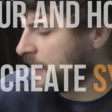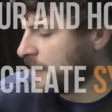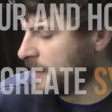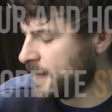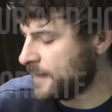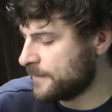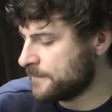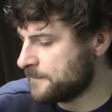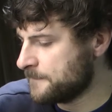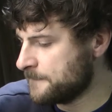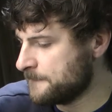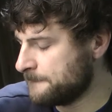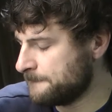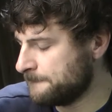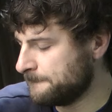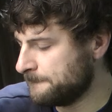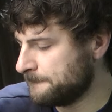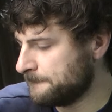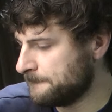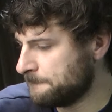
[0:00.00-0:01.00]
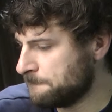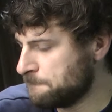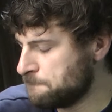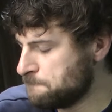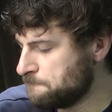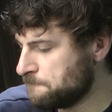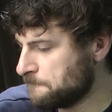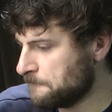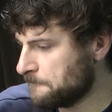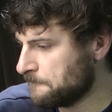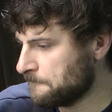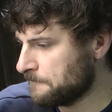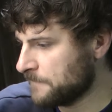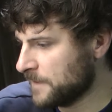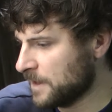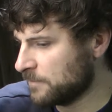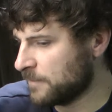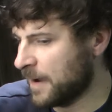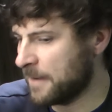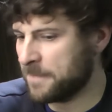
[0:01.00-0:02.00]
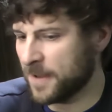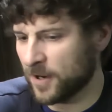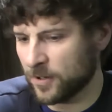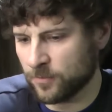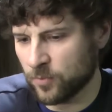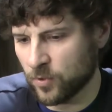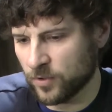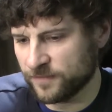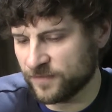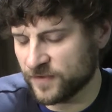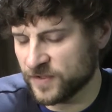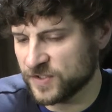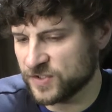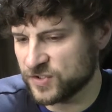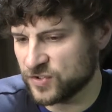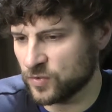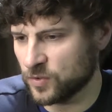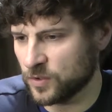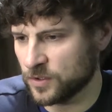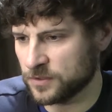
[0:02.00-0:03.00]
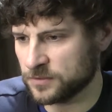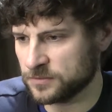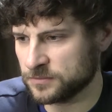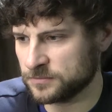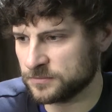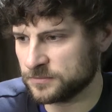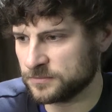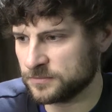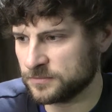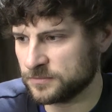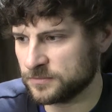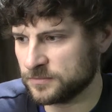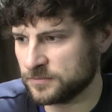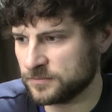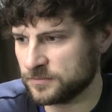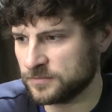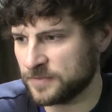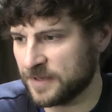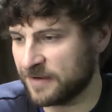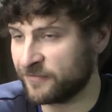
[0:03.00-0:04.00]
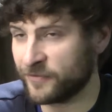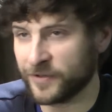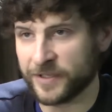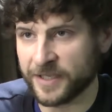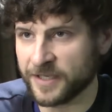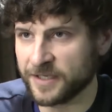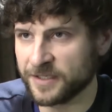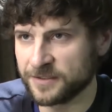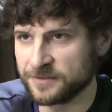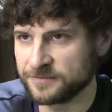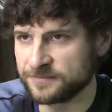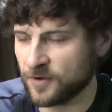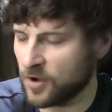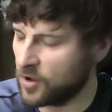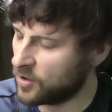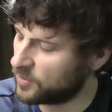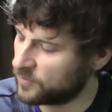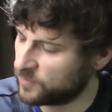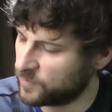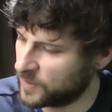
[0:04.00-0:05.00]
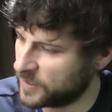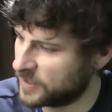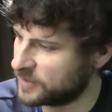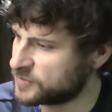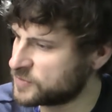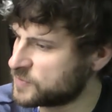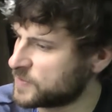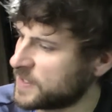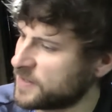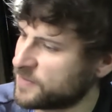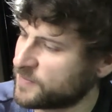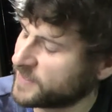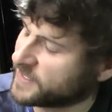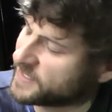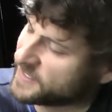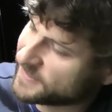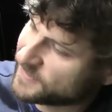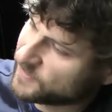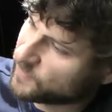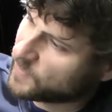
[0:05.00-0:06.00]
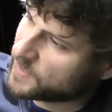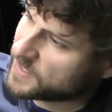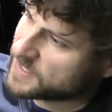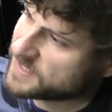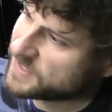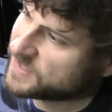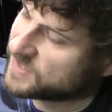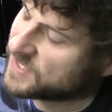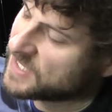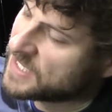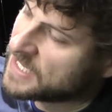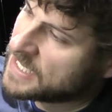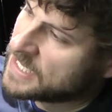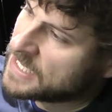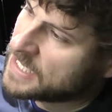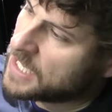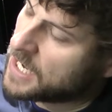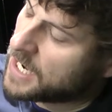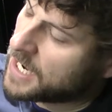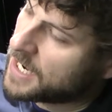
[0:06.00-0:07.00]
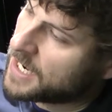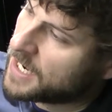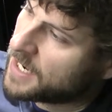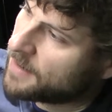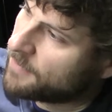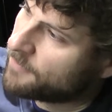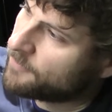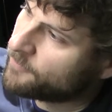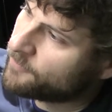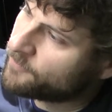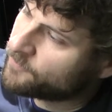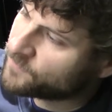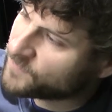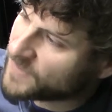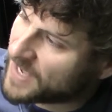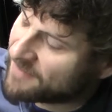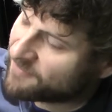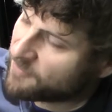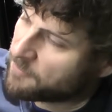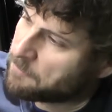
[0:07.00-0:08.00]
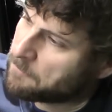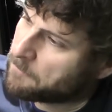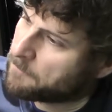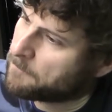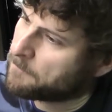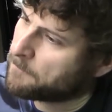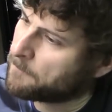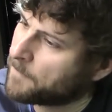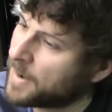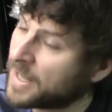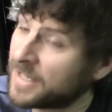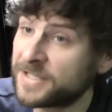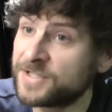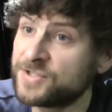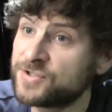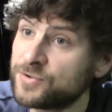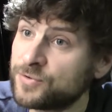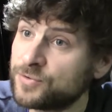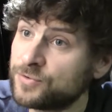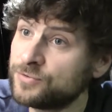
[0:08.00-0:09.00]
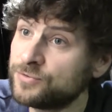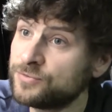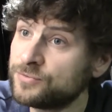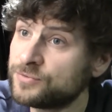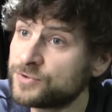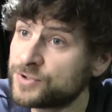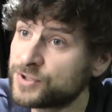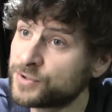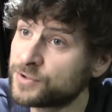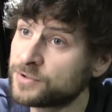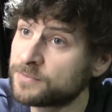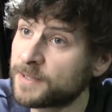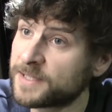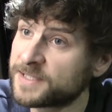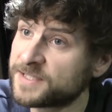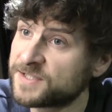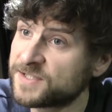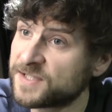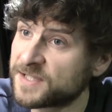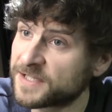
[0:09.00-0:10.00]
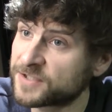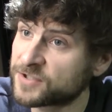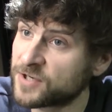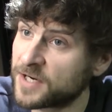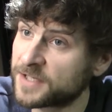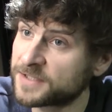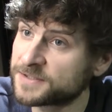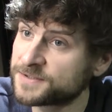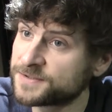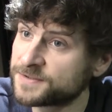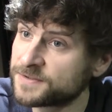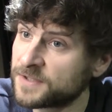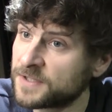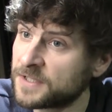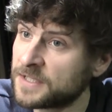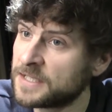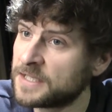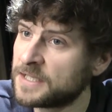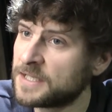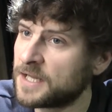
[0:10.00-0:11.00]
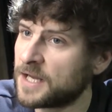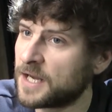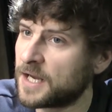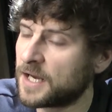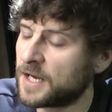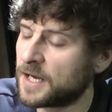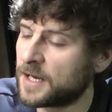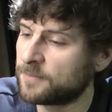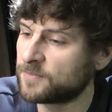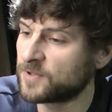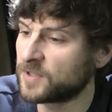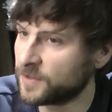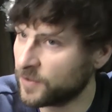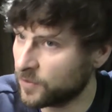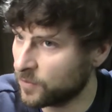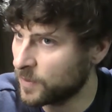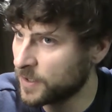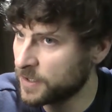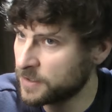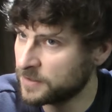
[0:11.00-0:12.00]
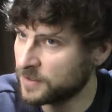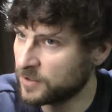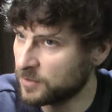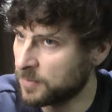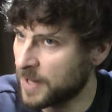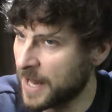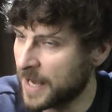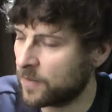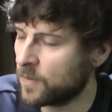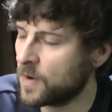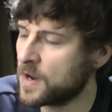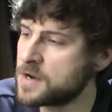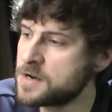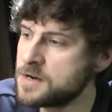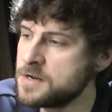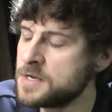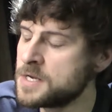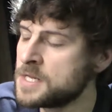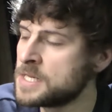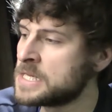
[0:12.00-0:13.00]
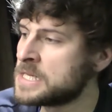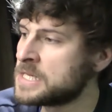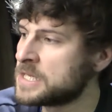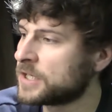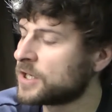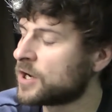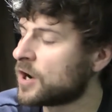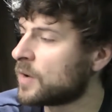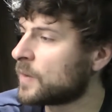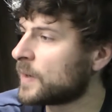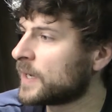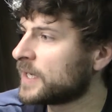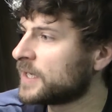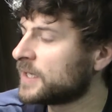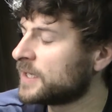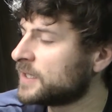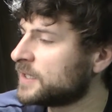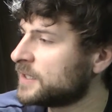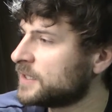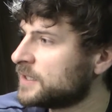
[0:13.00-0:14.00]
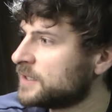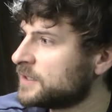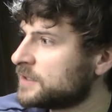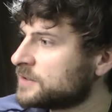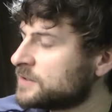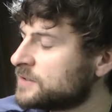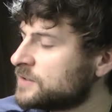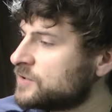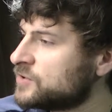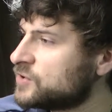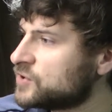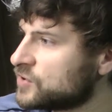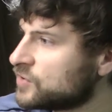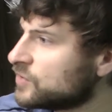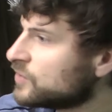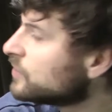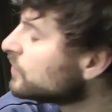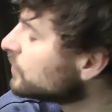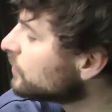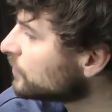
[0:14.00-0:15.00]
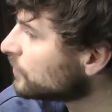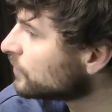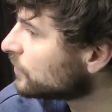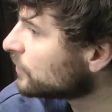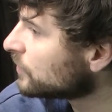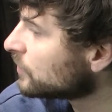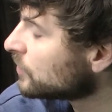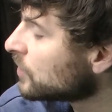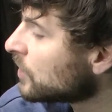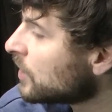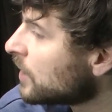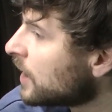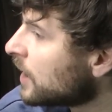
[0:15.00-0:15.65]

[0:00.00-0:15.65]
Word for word: Um, my pedal board for this tour, every gig, all one hundred twenty-three gigs, was um, I have a Polytune tuner by T C Electronics, um, the little one, little black one, going into